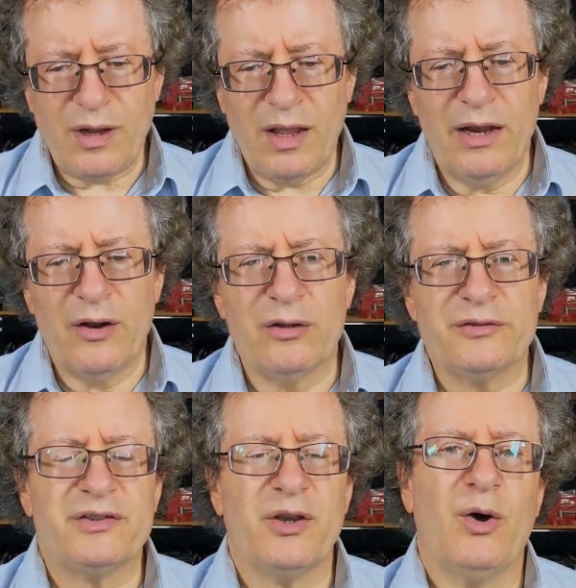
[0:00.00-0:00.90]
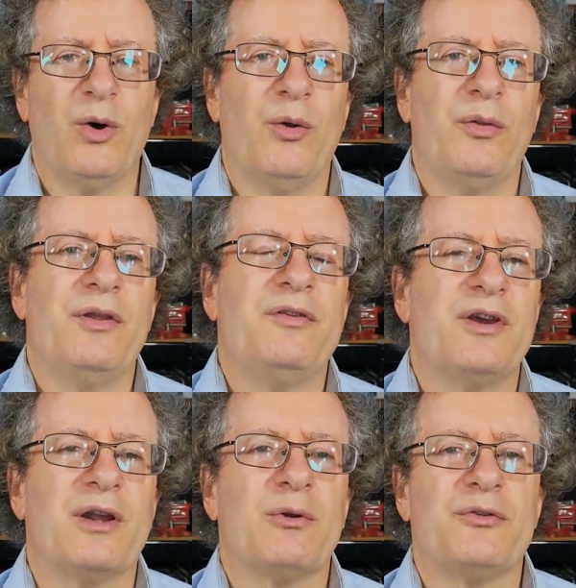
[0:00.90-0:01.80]
And also, the
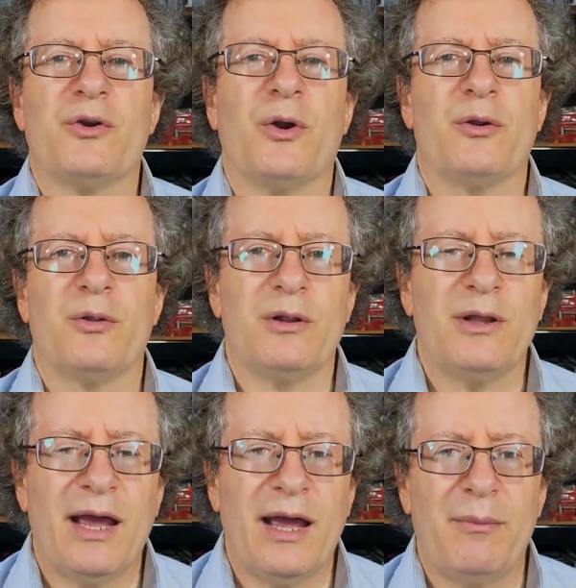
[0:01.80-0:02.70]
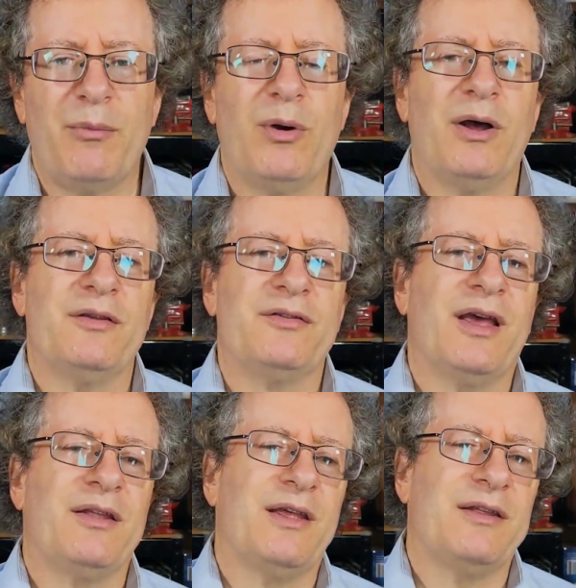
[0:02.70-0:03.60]
general chart of the lab was,
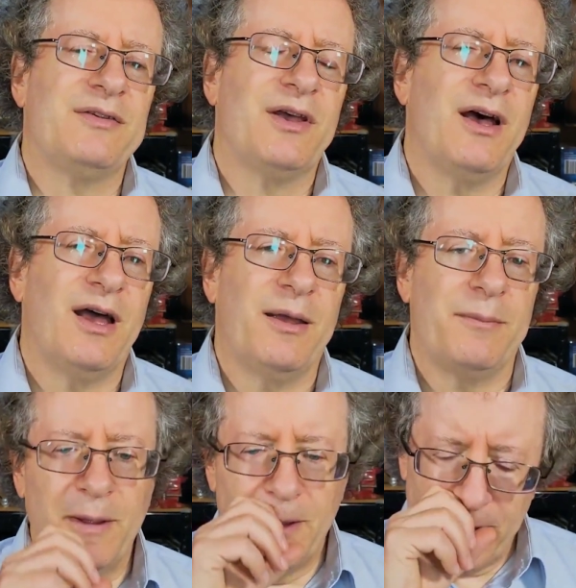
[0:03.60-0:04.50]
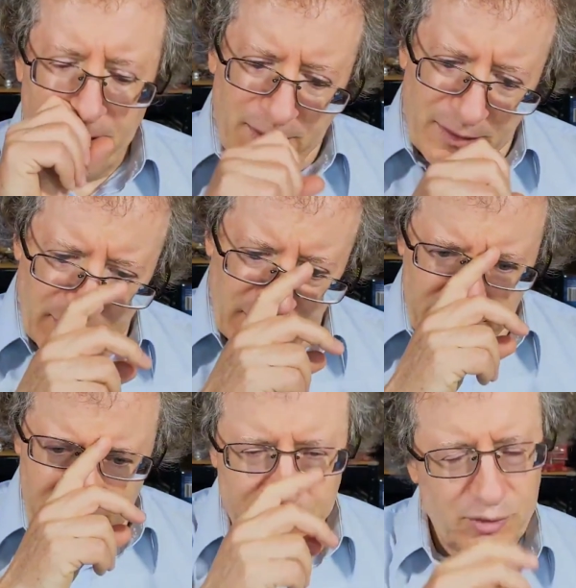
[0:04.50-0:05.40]
at that time,
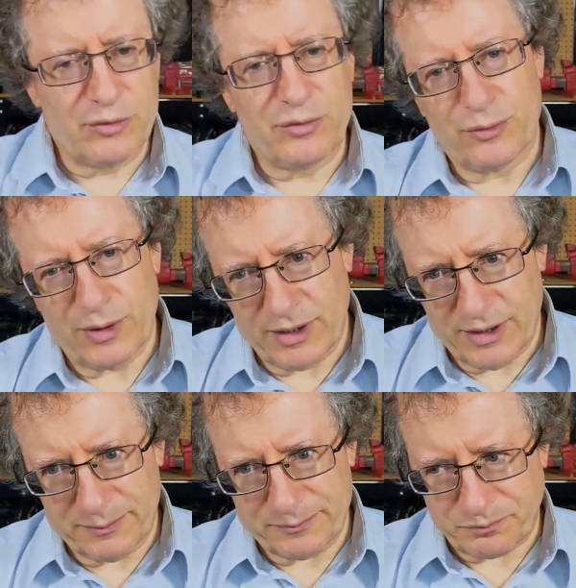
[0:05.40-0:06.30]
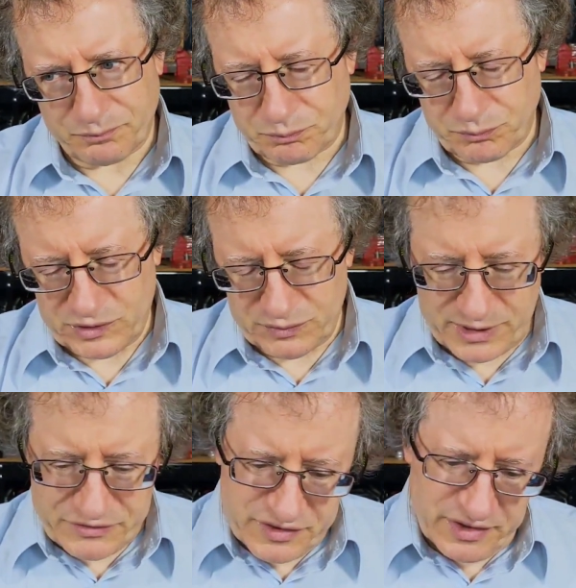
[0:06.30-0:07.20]
computers were running
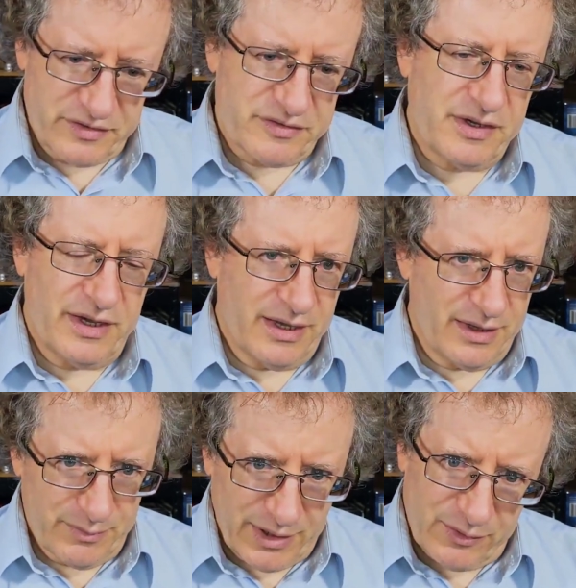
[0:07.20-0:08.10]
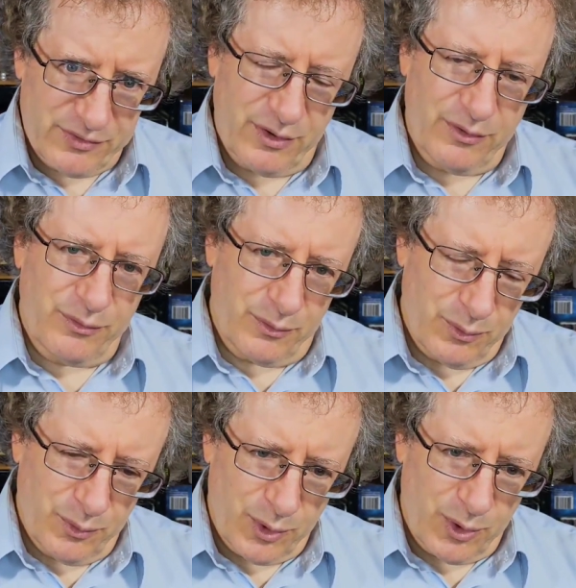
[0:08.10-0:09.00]
spreadsheets and Microsoft
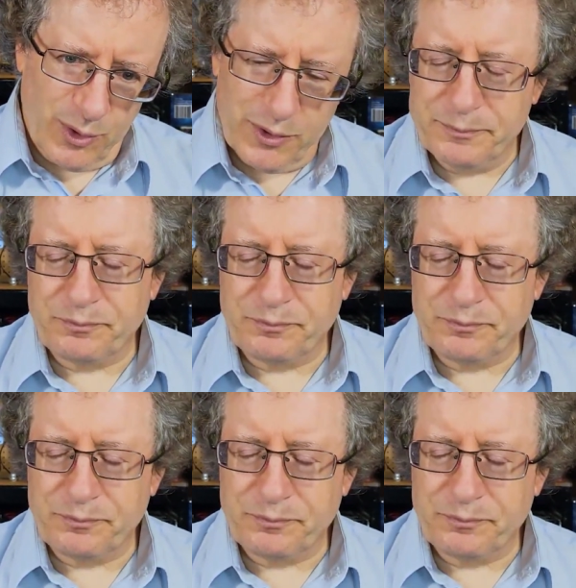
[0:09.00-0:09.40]
Word.